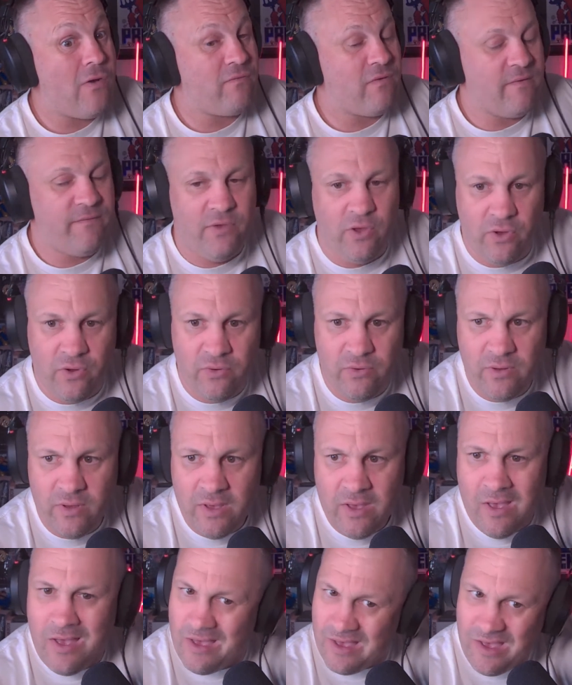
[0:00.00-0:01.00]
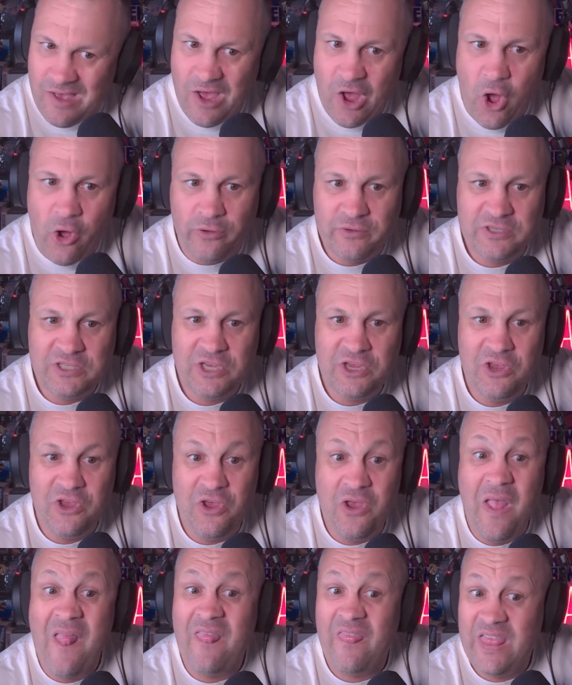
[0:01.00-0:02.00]
review. I'll see
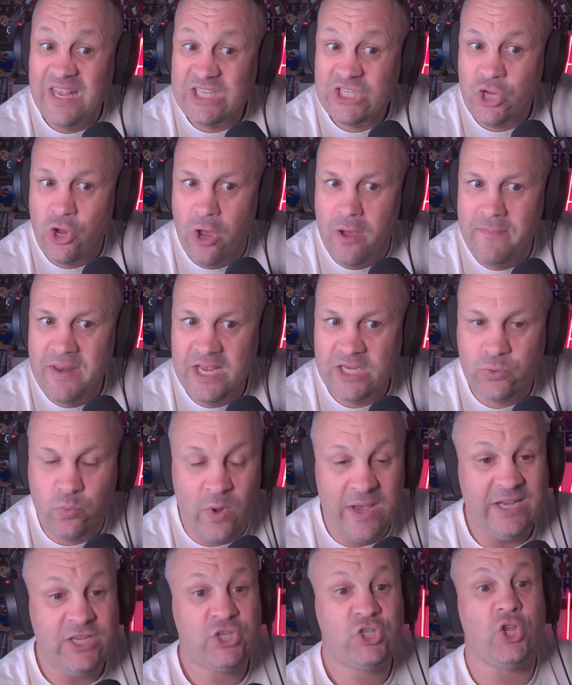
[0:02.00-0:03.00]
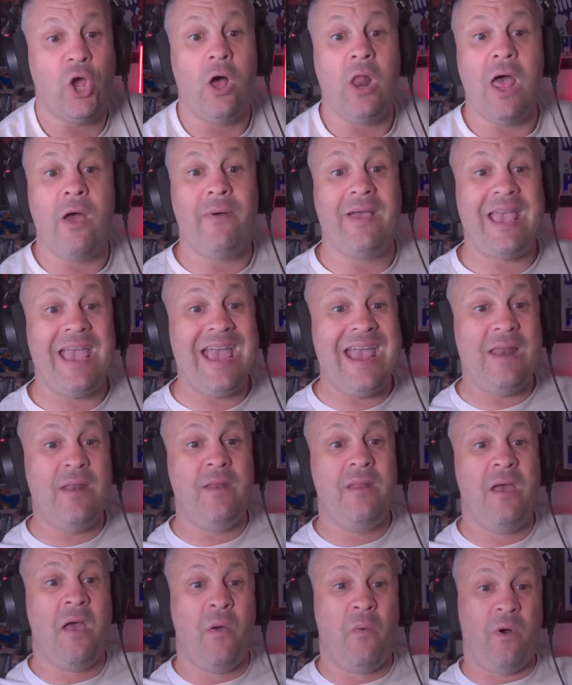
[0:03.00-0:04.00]
you this time next week, solo
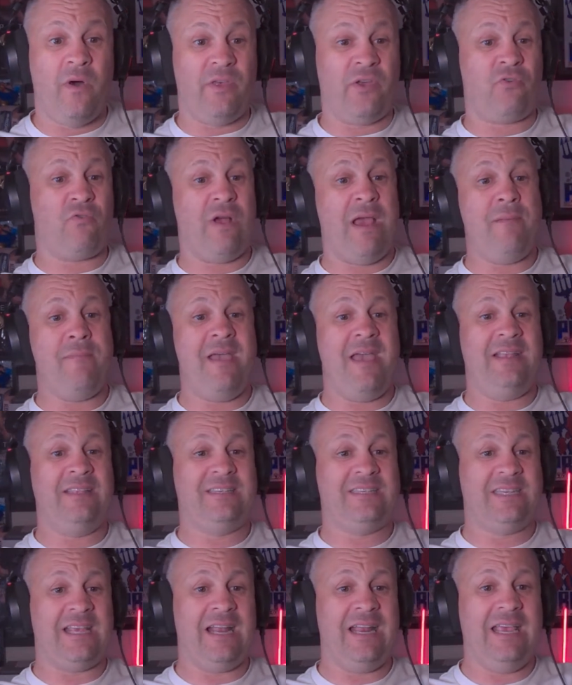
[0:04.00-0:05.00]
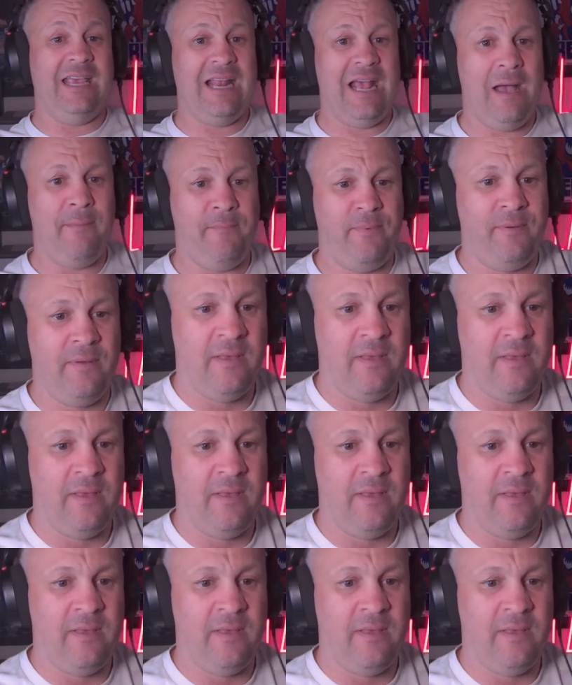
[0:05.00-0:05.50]
again, while the great man's sunning it up.